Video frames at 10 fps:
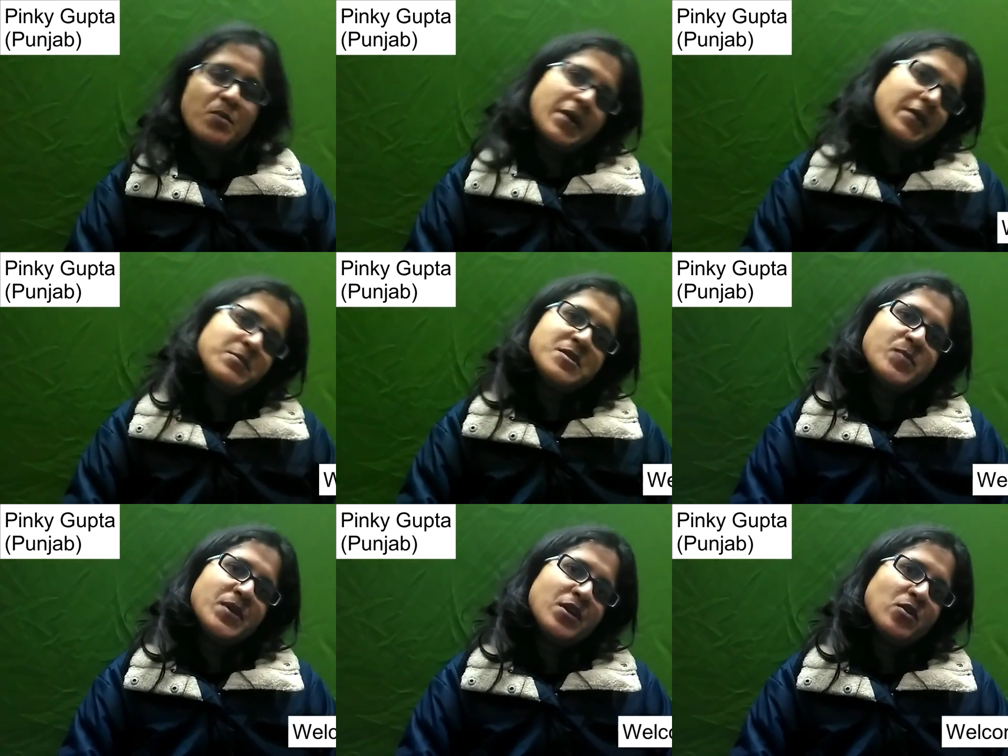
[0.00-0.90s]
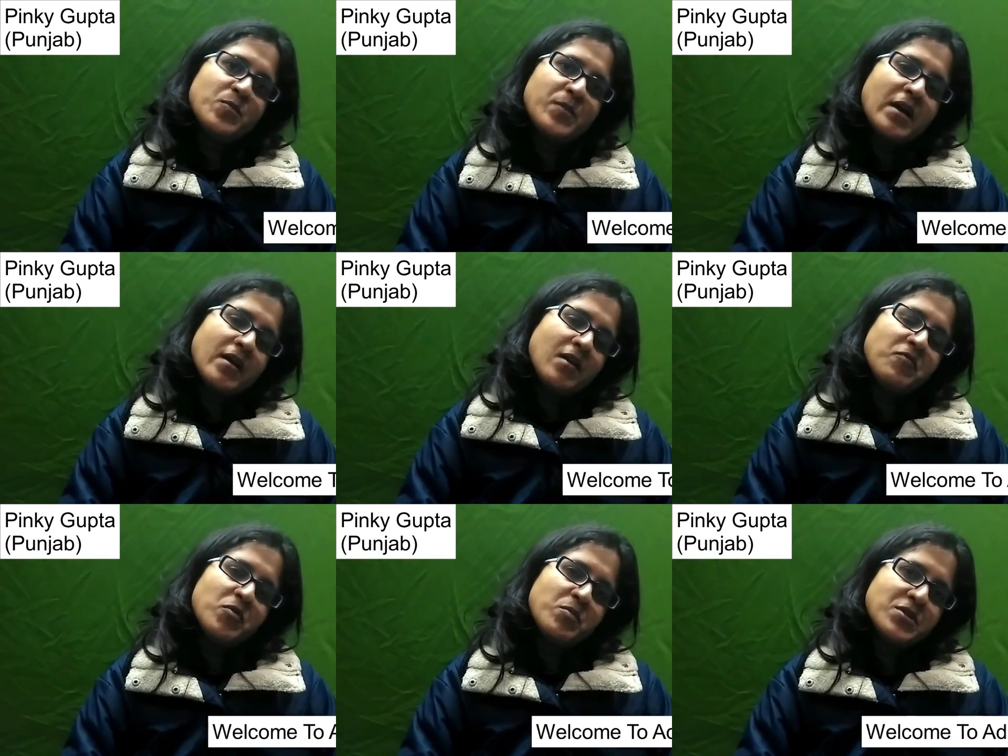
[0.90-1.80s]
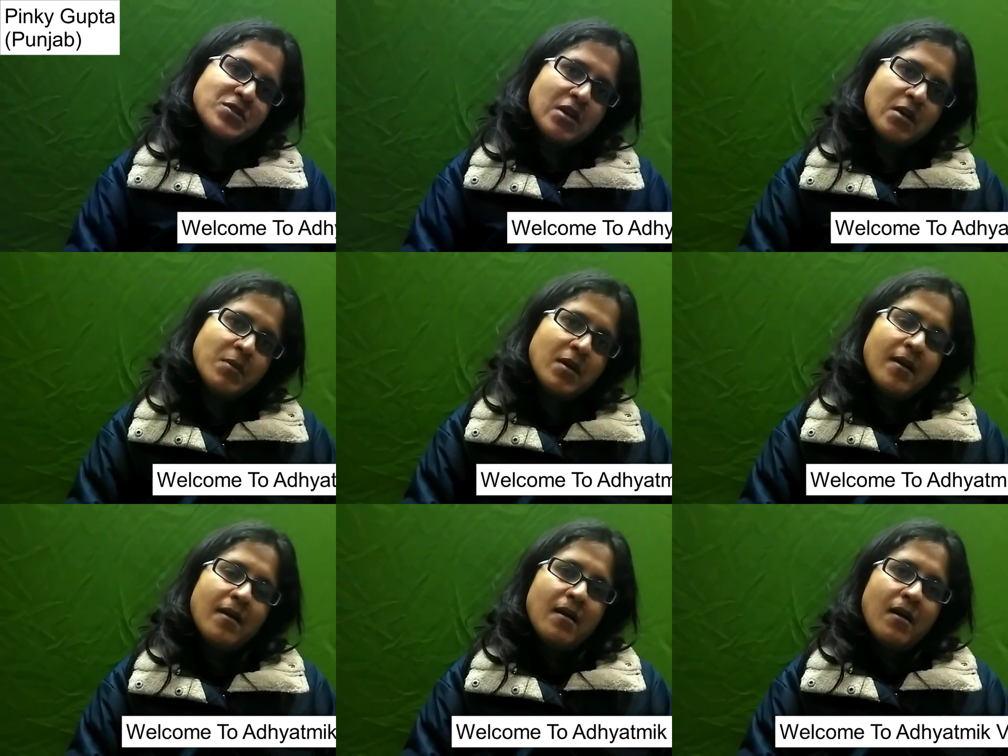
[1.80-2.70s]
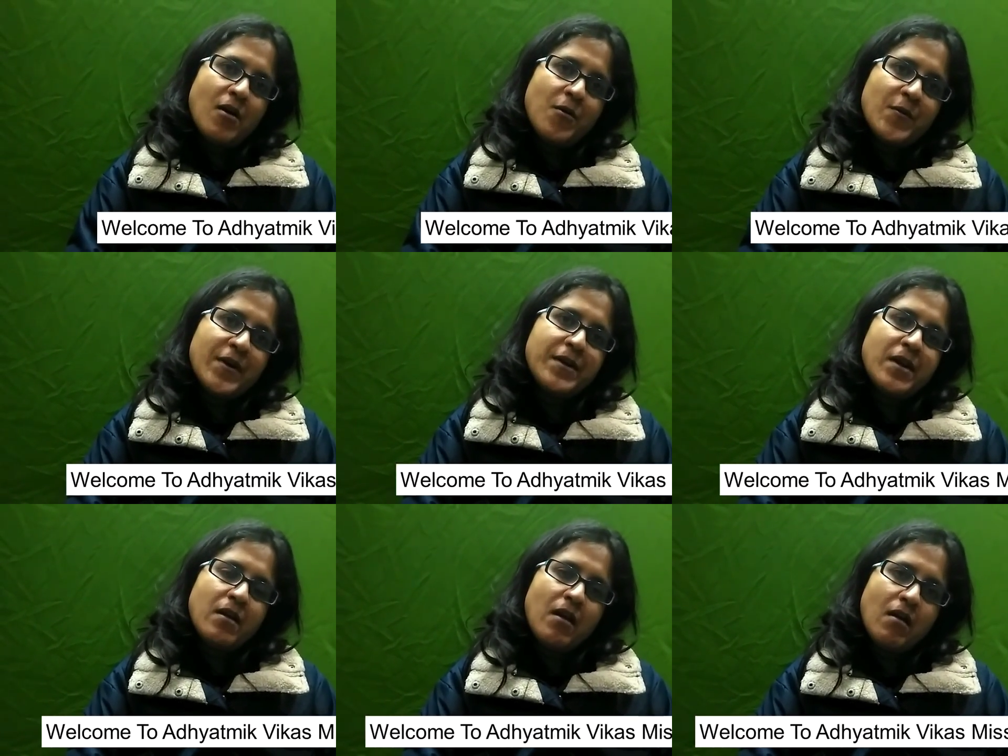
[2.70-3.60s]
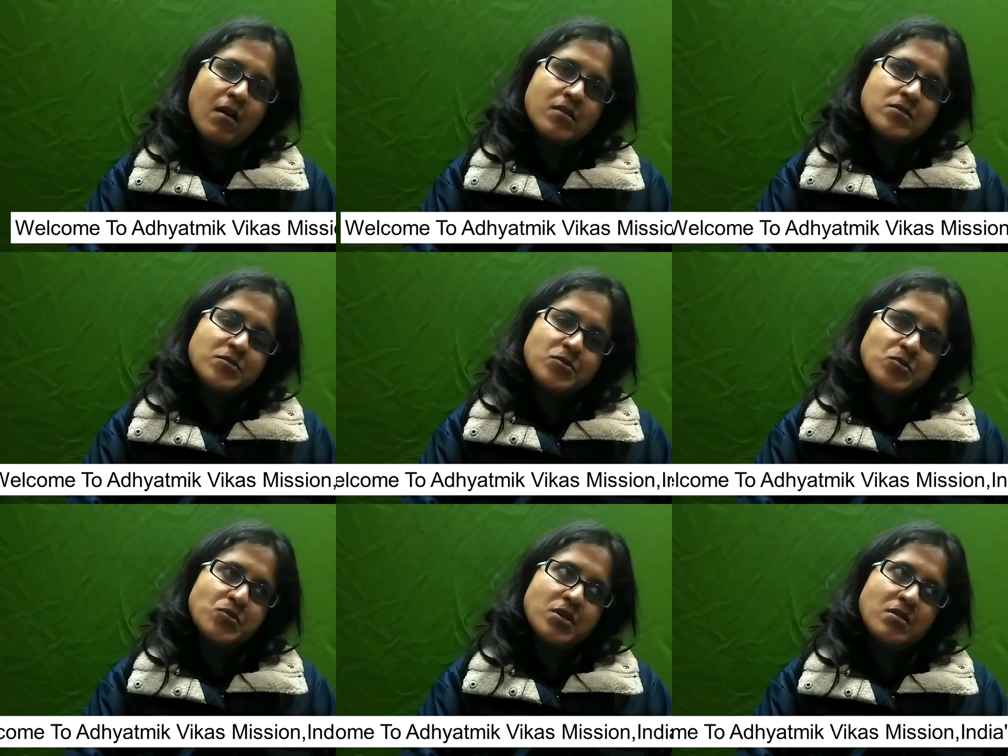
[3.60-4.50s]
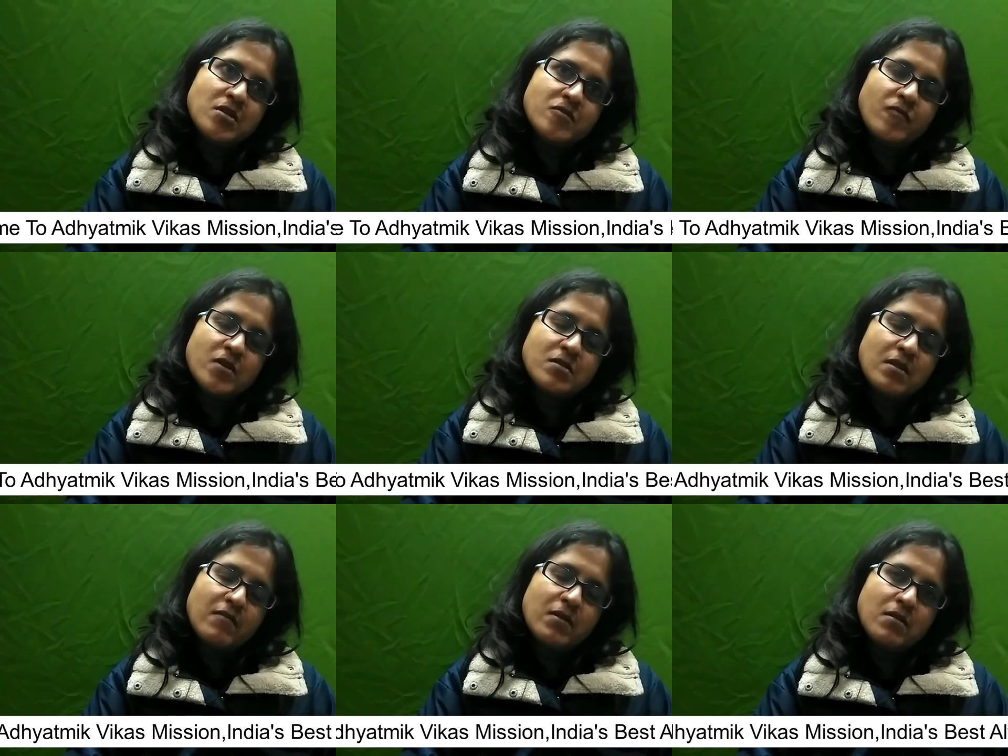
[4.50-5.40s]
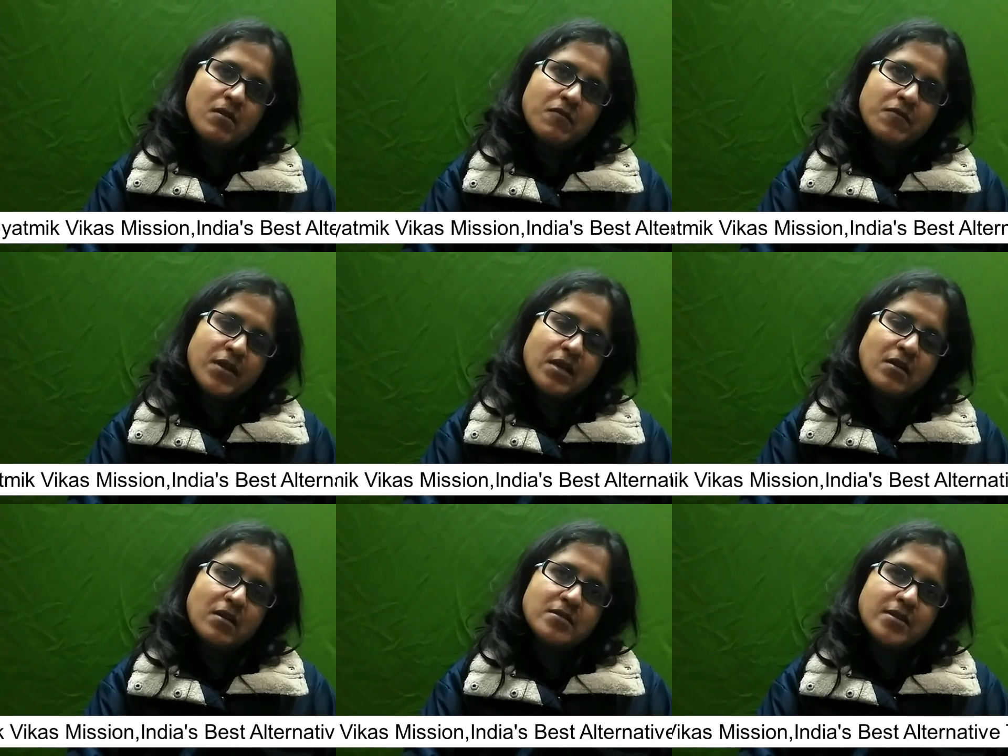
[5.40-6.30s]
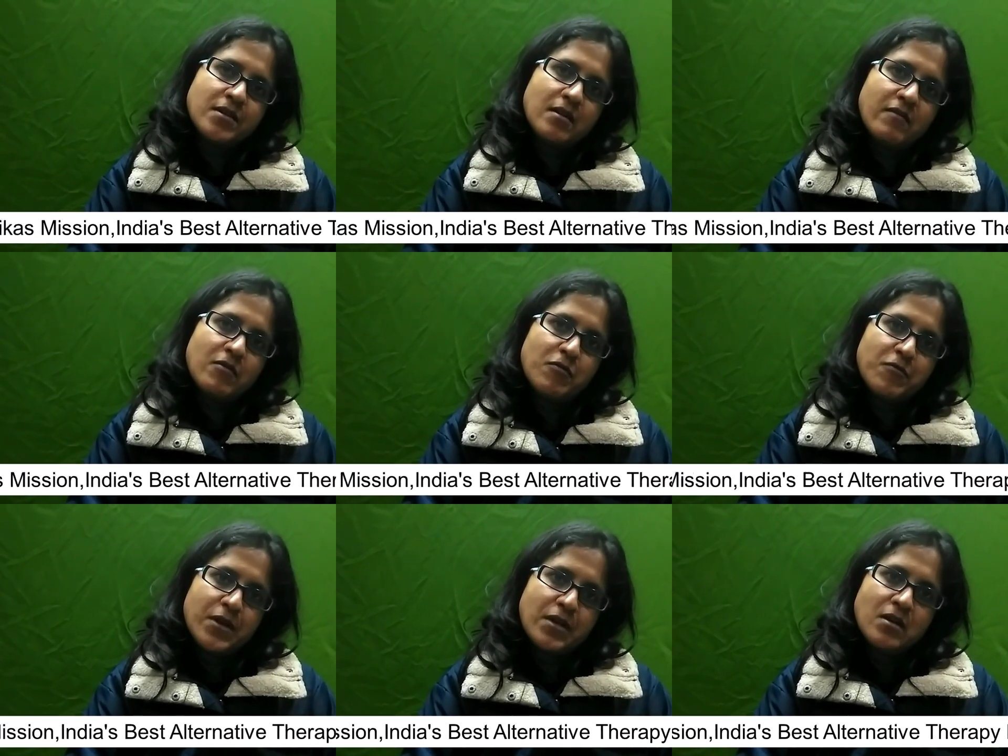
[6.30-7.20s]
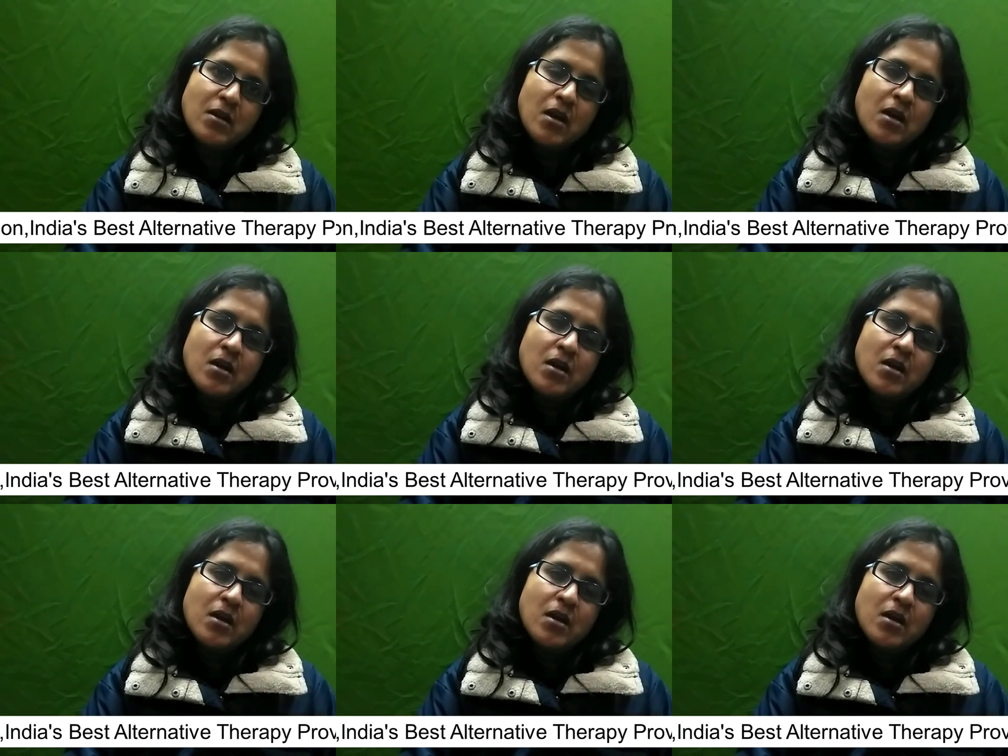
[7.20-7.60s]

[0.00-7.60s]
My name is Pinky Gupta. I came from Punjab. I already had two degrees, first level of Reiki and second level of Reiki.